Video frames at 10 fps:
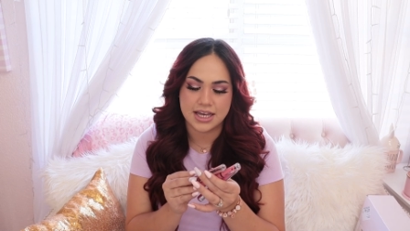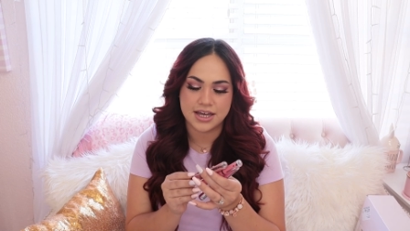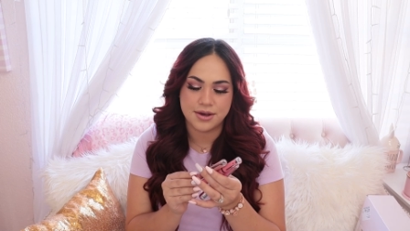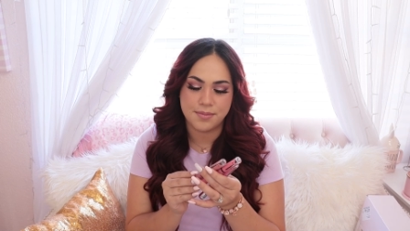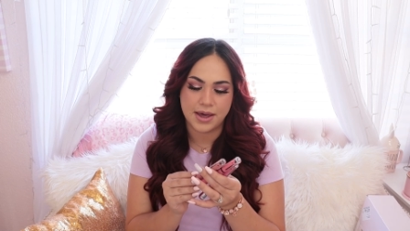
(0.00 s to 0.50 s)

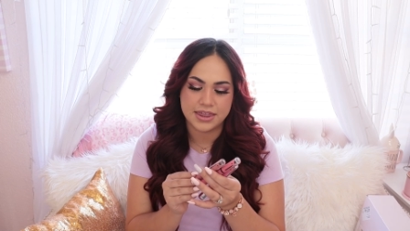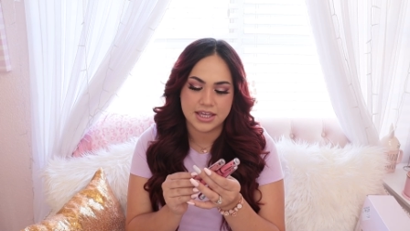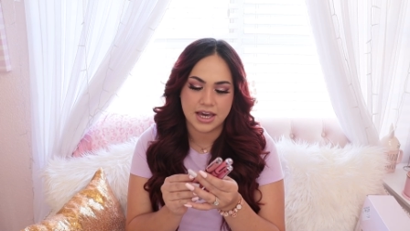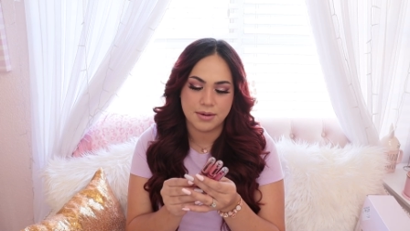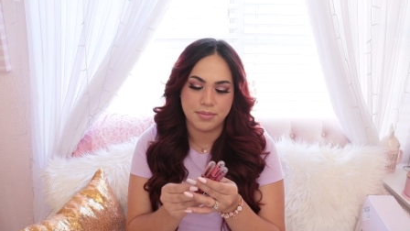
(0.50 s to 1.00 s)
Um, I
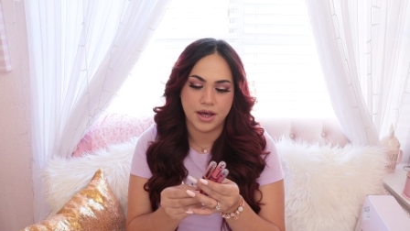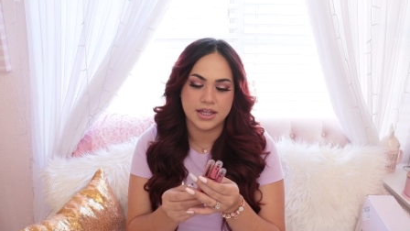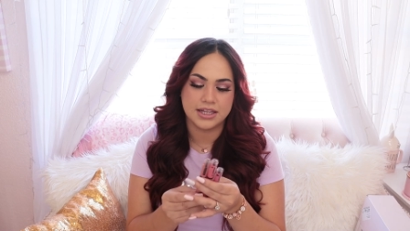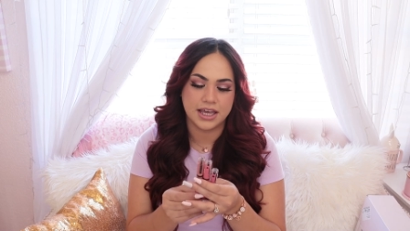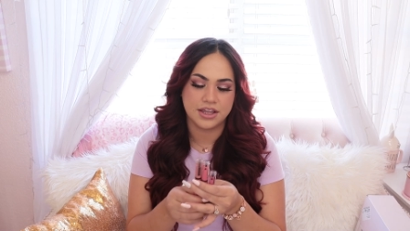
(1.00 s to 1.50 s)
think I
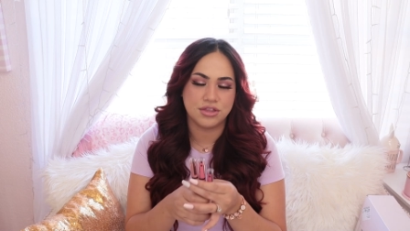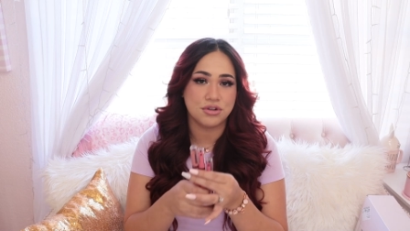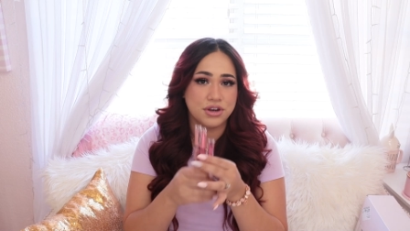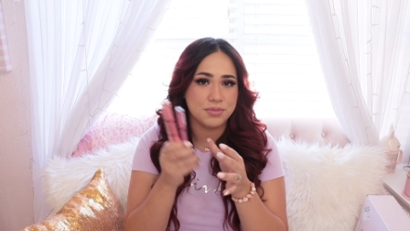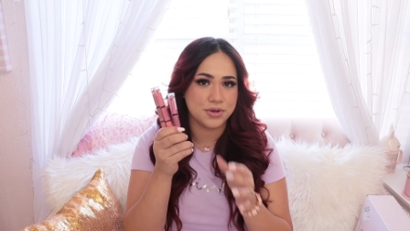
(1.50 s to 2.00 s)
bought like
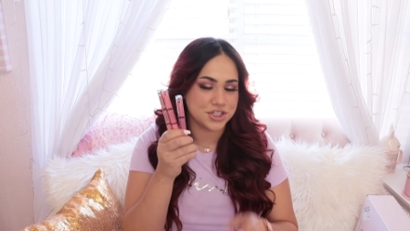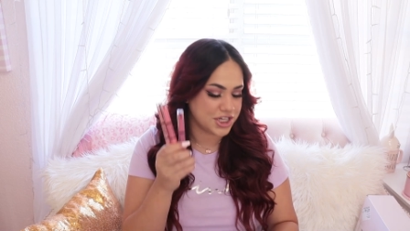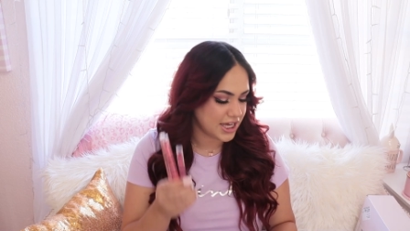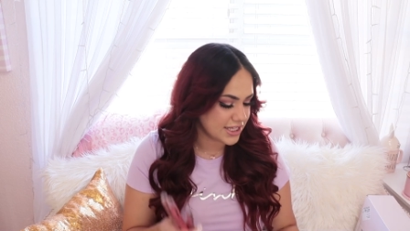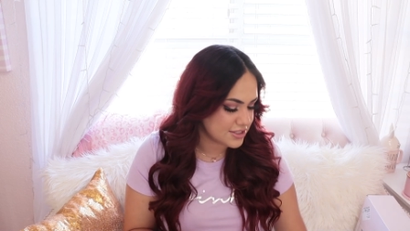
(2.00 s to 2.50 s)
three more
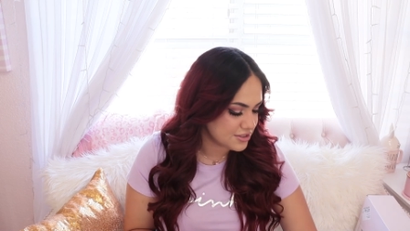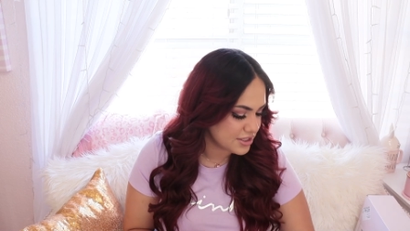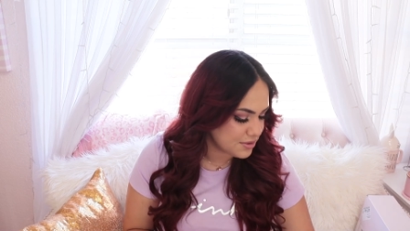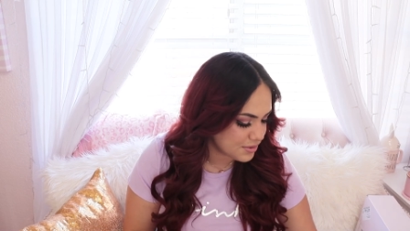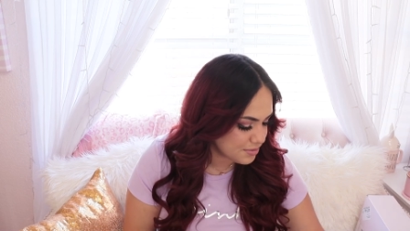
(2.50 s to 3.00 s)
shades.
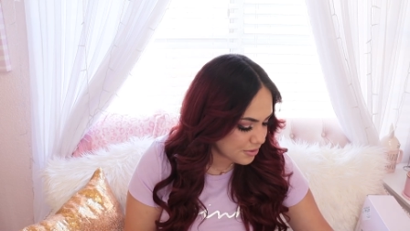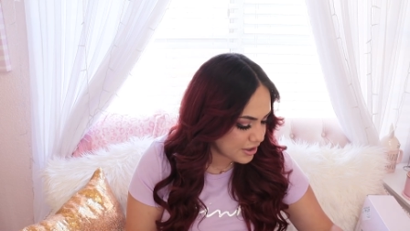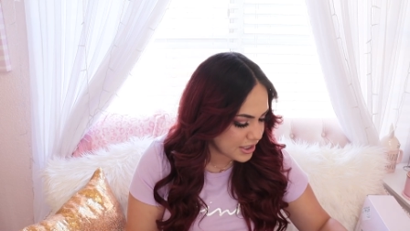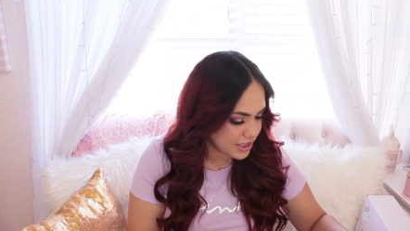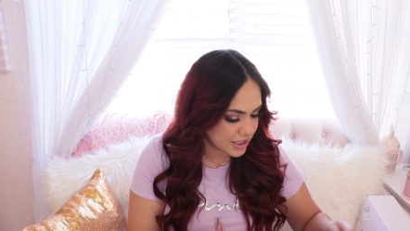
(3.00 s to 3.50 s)
There's like one
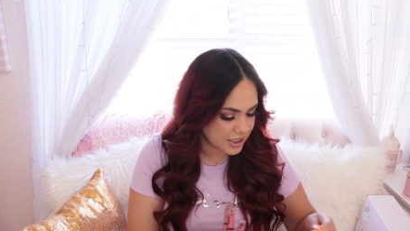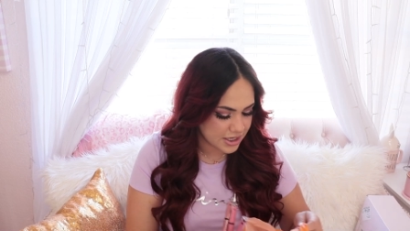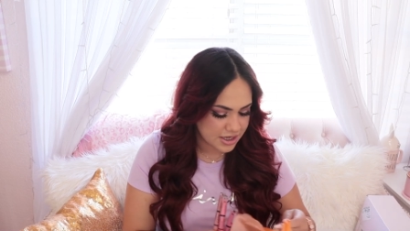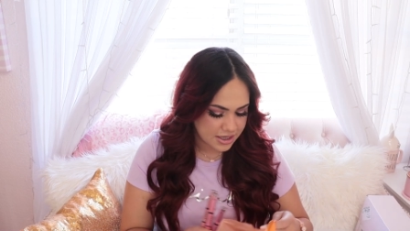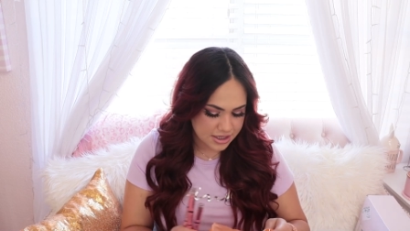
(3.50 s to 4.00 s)
more in
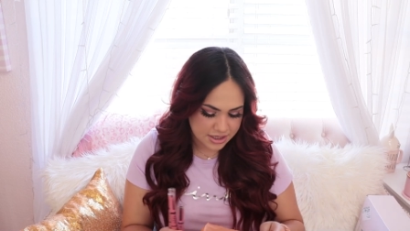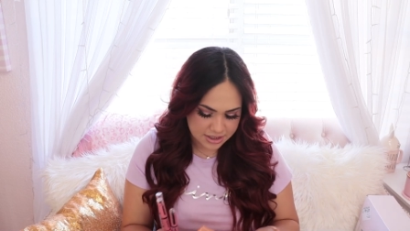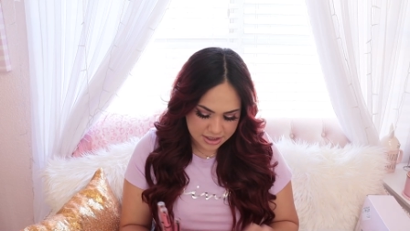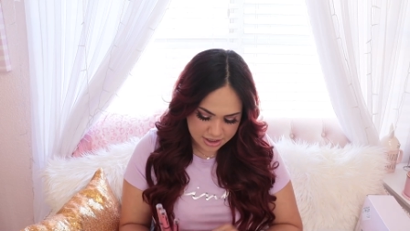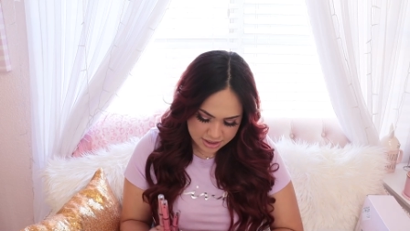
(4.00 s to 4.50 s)
here.
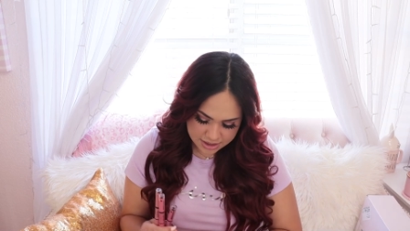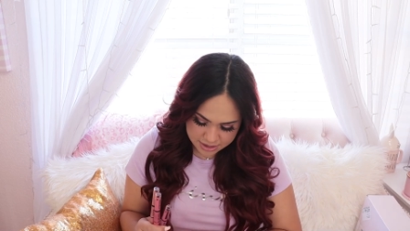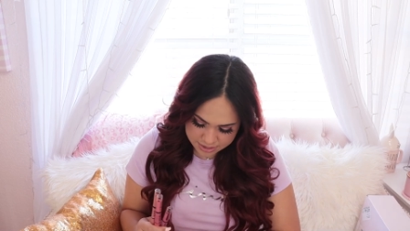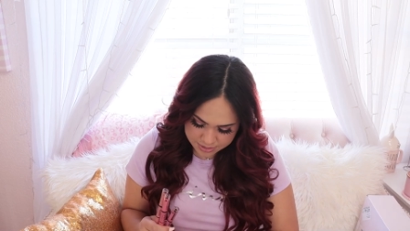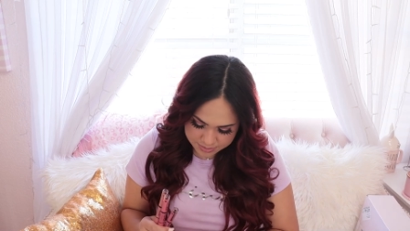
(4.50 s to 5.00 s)

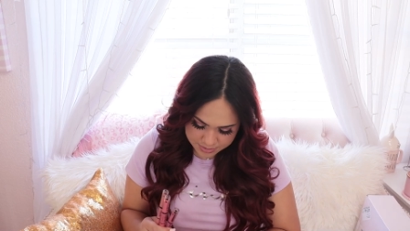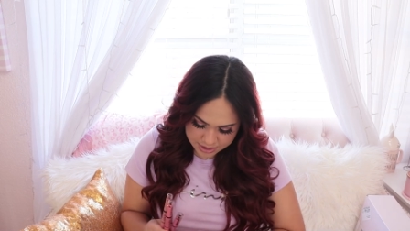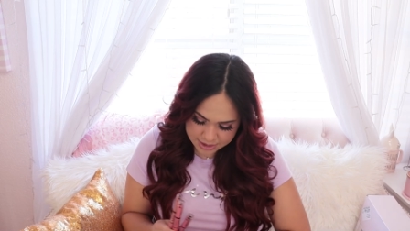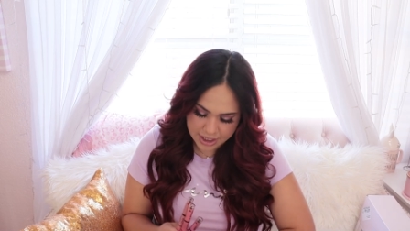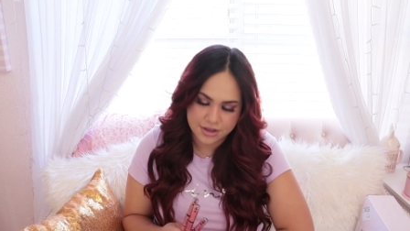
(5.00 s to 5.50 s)
Um,
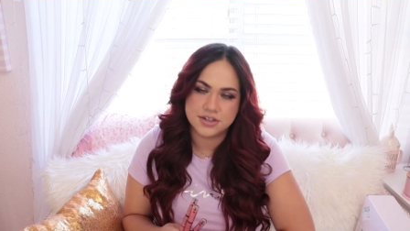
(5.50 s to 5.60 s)
yeah,